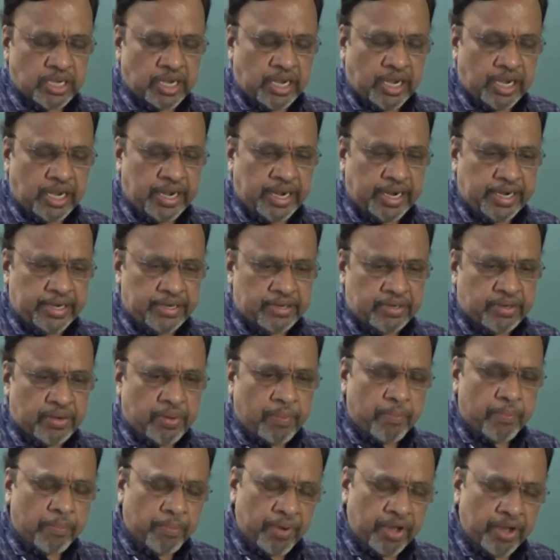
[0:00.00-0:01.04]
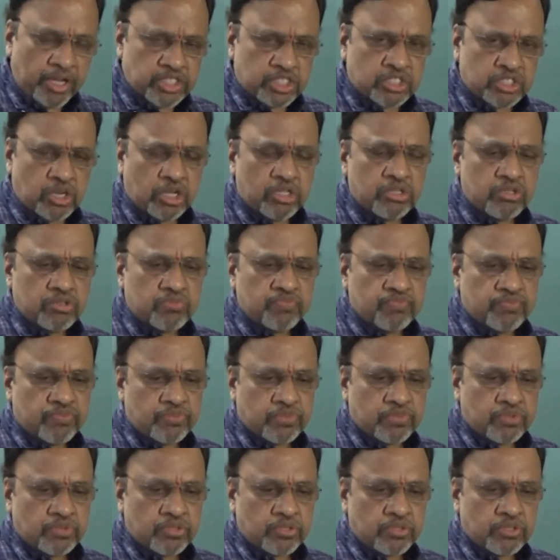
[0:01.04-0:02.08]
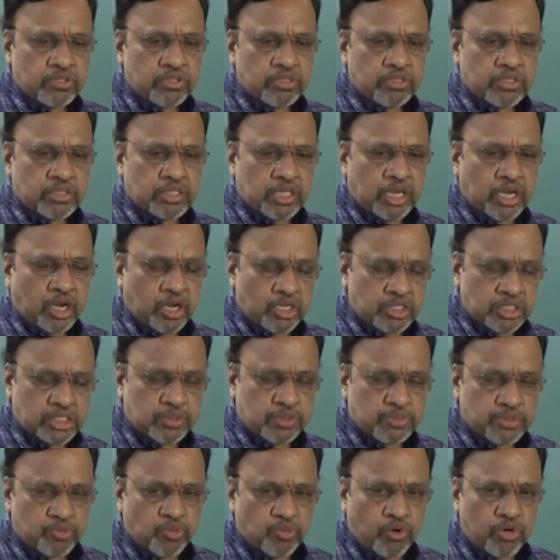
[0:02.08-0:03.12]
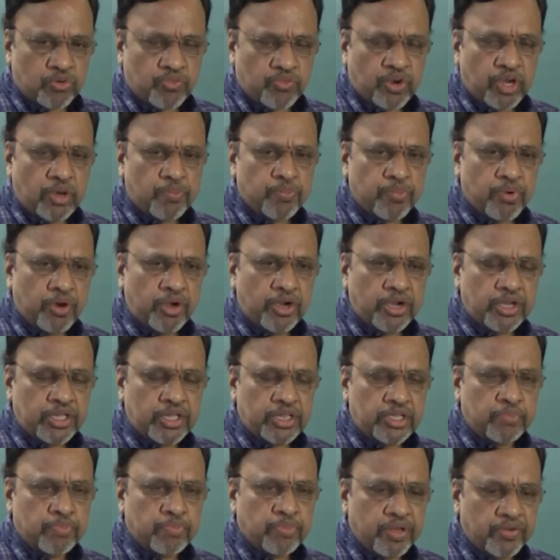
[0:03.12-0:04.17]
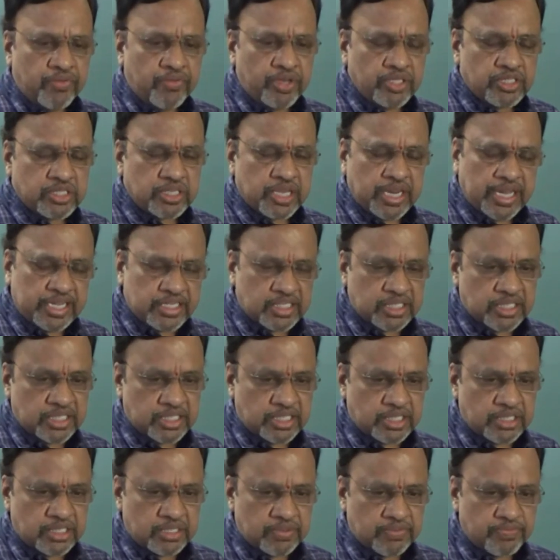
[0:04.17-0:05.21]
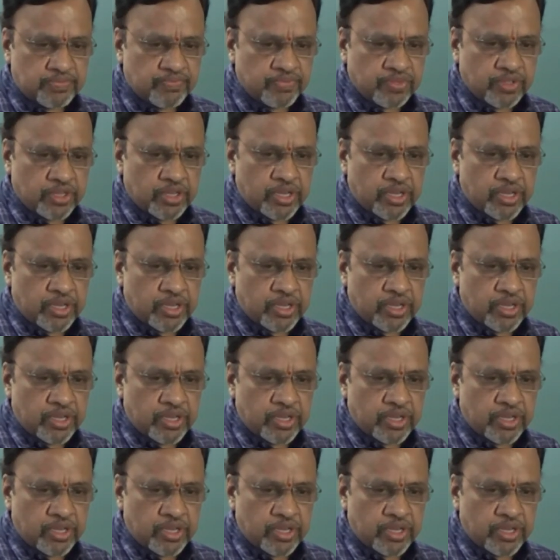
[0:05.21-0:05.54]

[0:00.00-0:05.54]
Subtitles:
And based on the concepts what we have built in the previous classes,